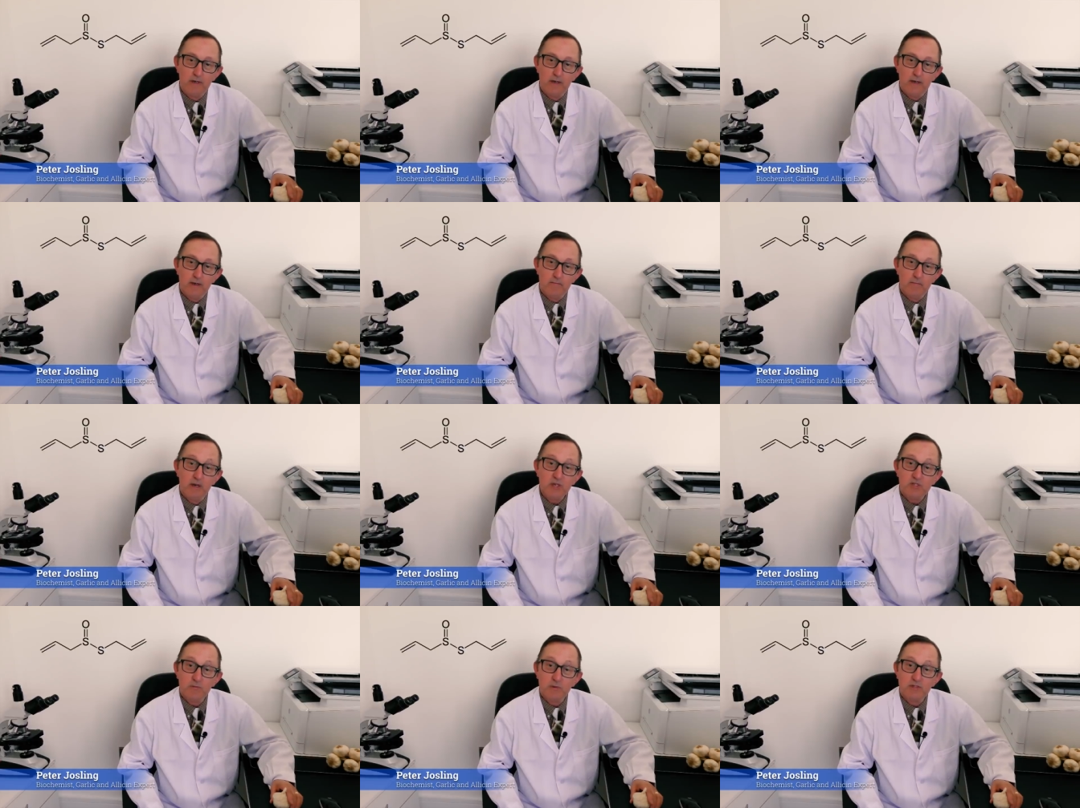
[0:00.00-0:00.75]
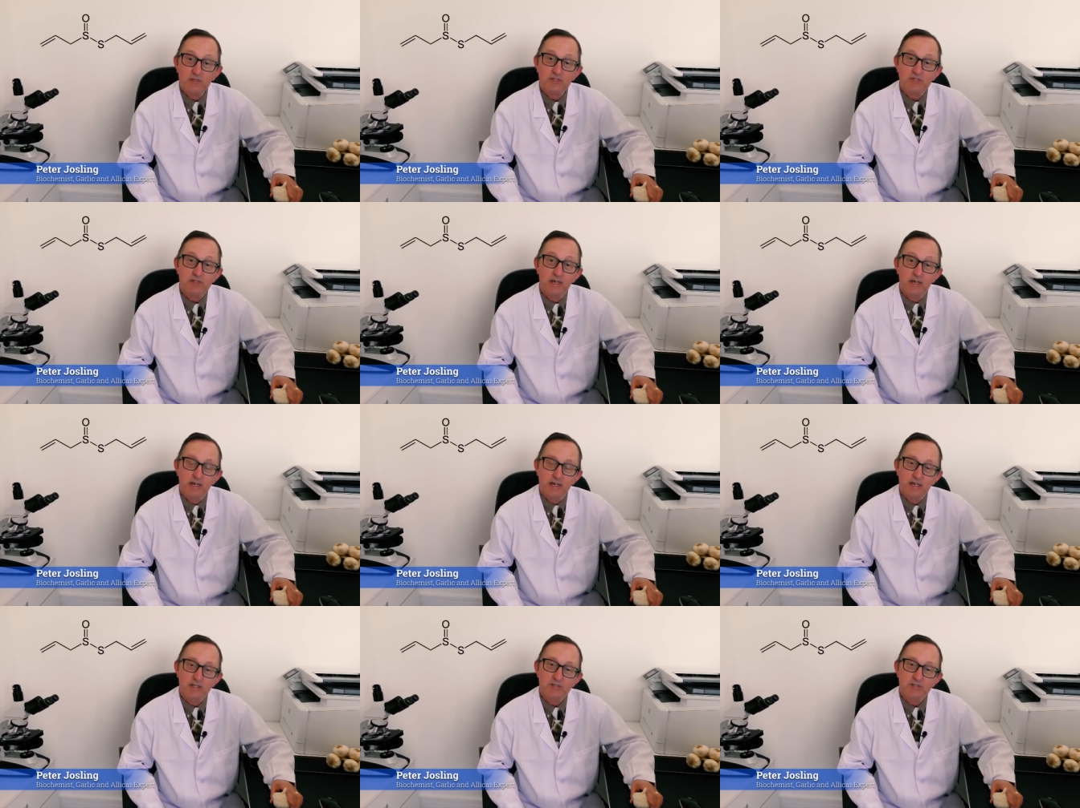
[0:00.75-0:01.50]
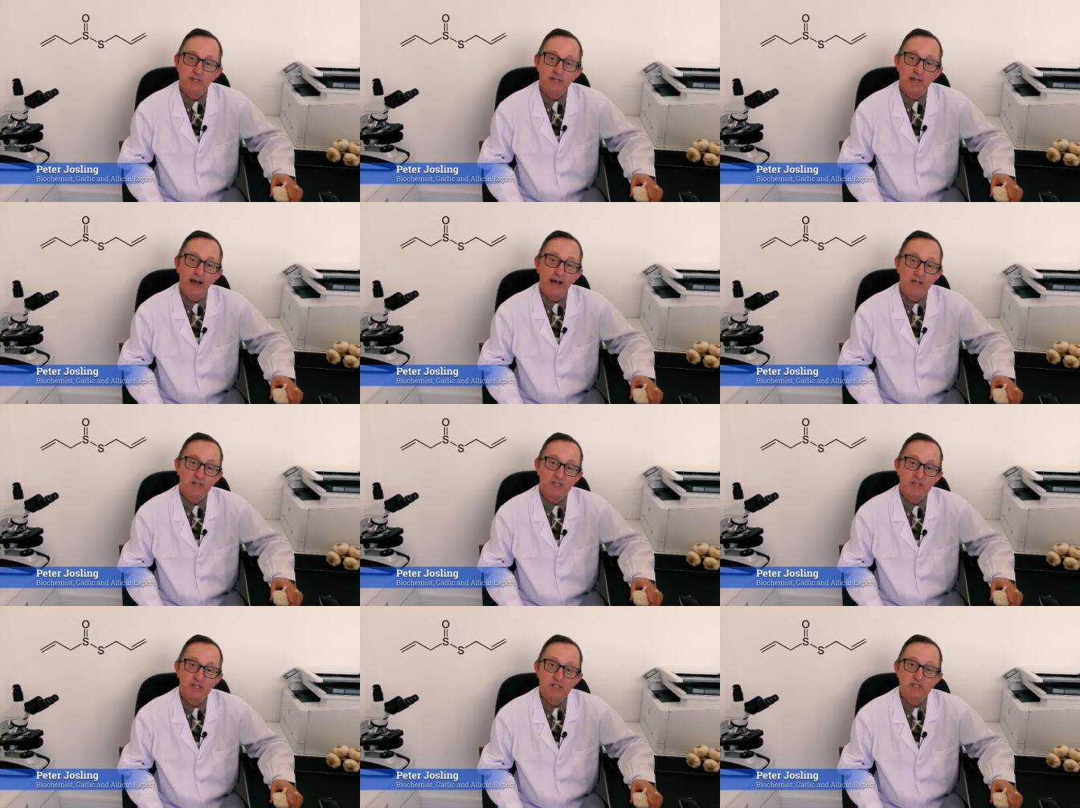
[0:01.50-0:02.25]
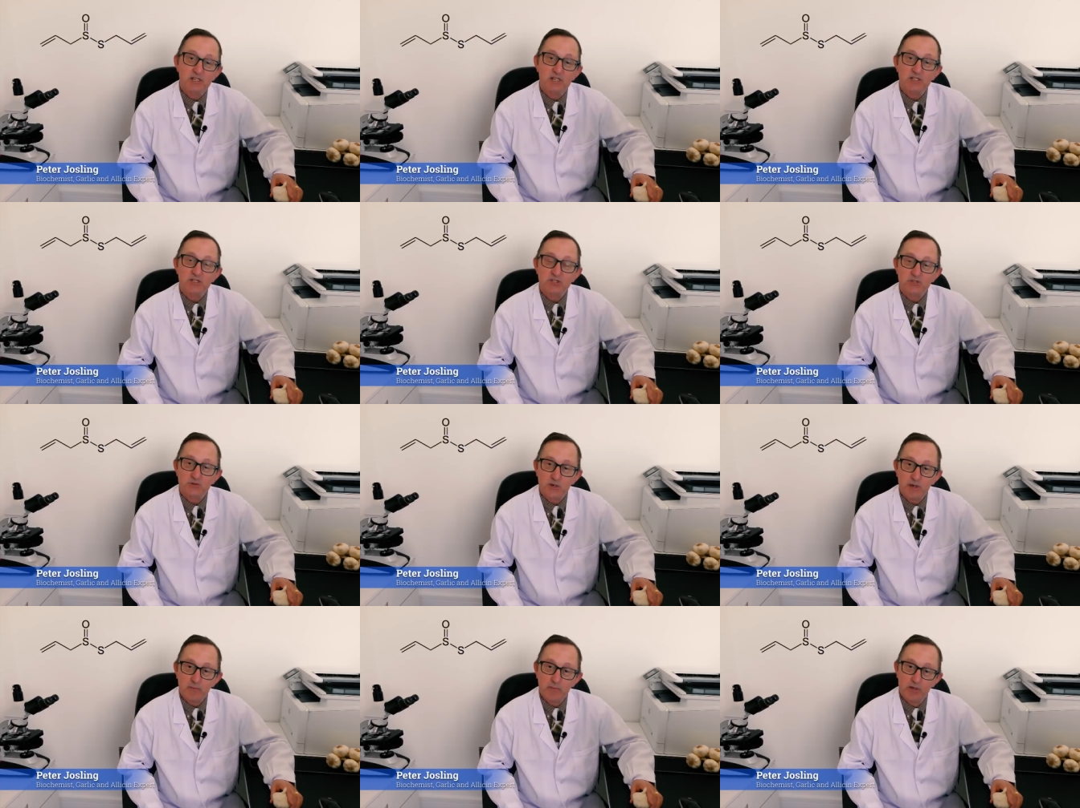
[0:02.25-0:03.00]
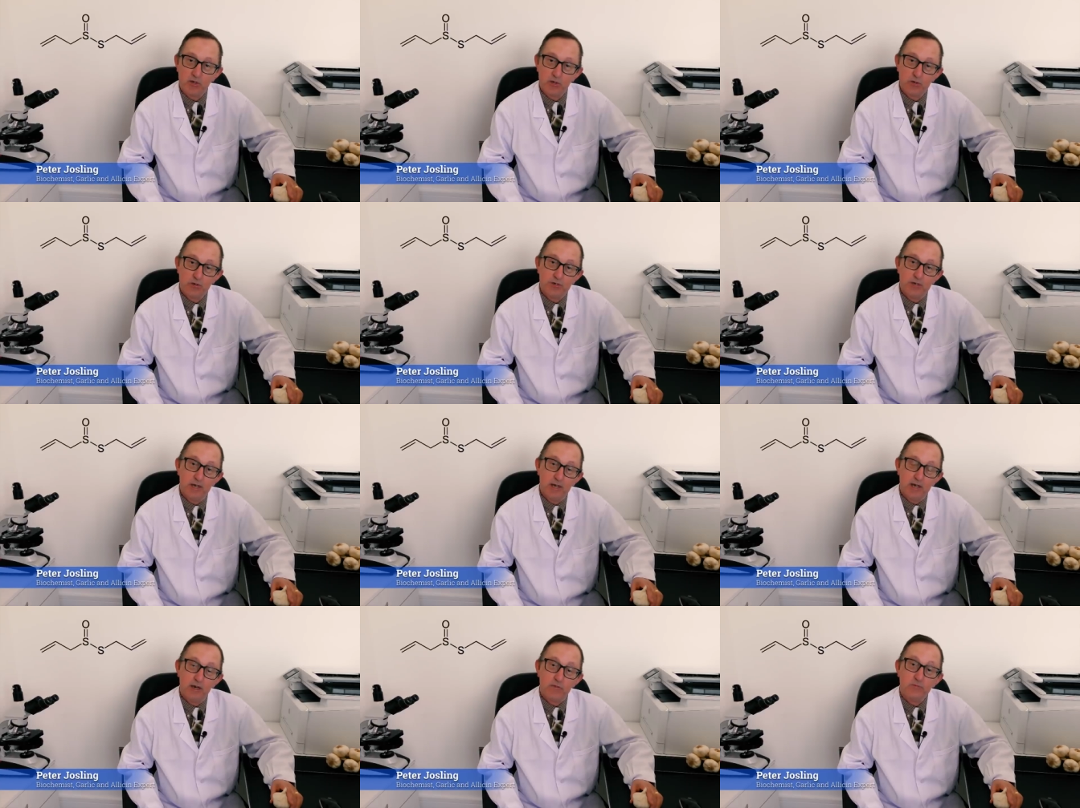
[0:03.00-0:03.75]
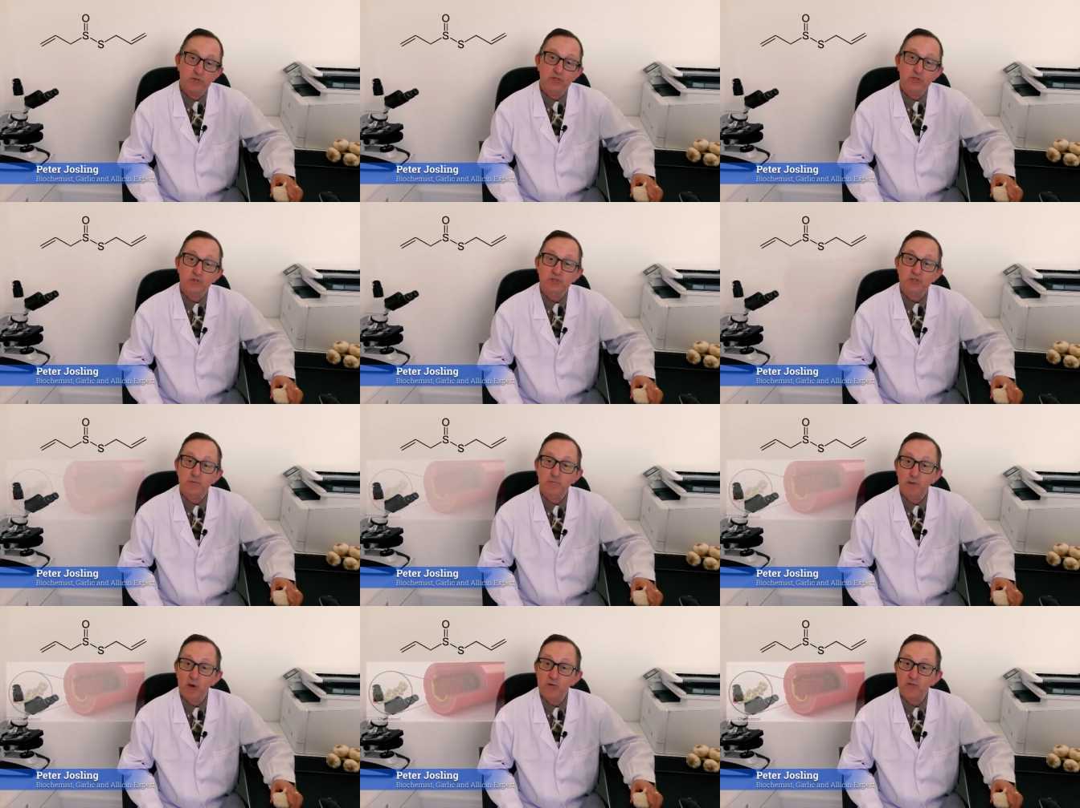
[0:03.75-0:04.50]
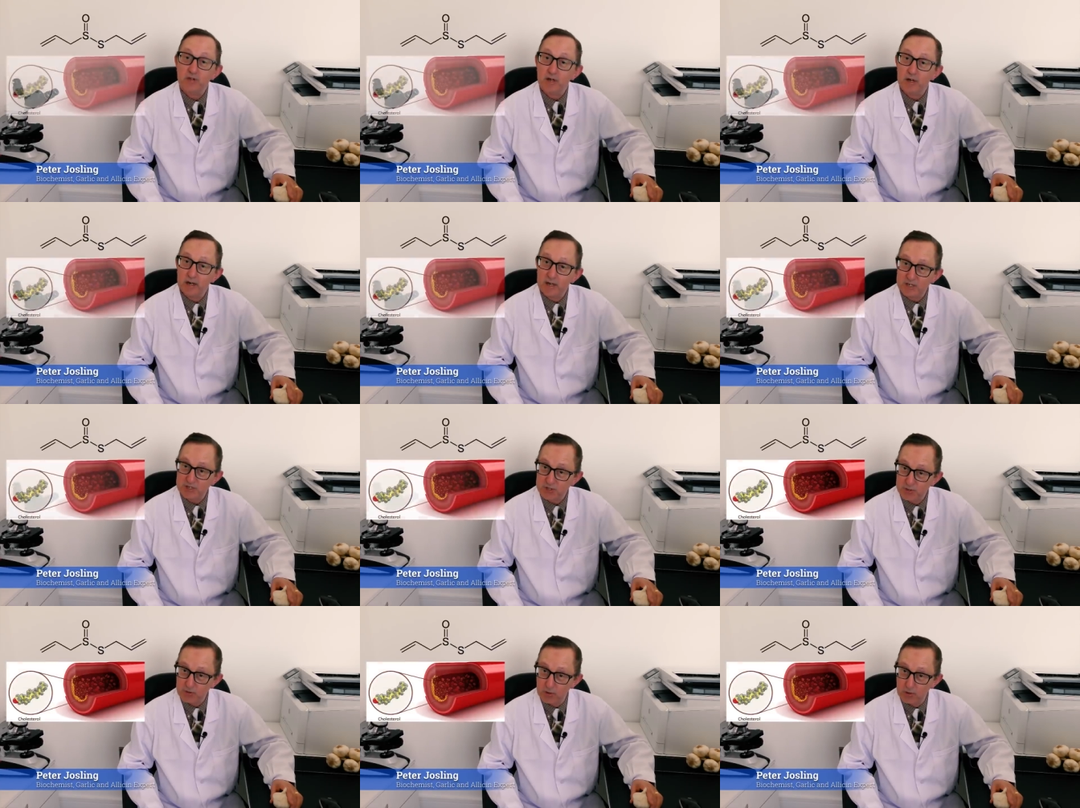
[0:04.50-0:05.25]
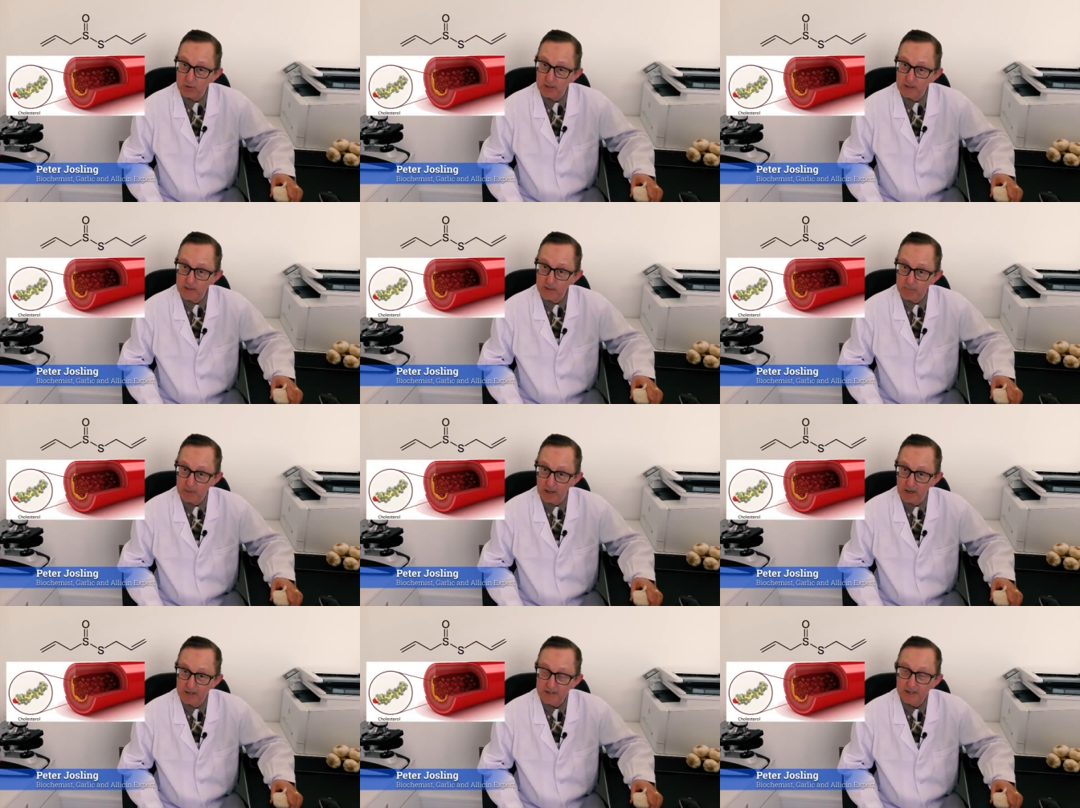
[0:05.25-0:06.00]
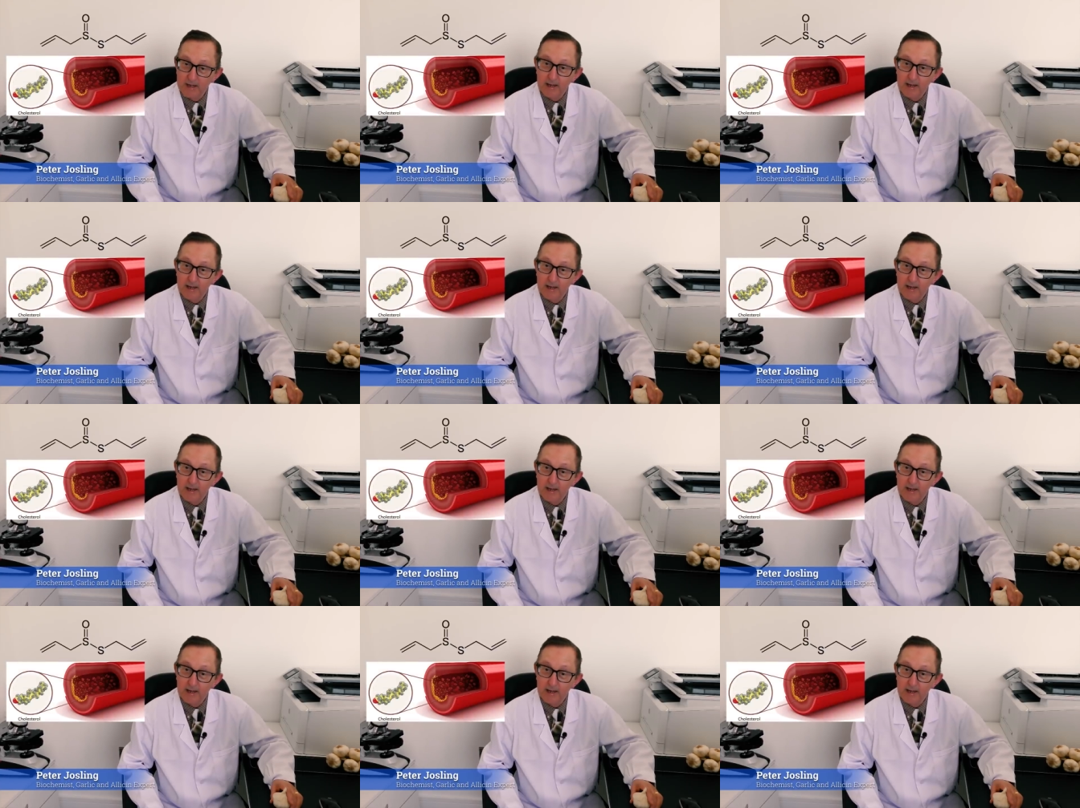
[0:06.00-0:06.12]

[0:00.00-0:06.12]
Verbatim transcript: measurements is that allicin is extremely good at reducing both cholesterol in the blood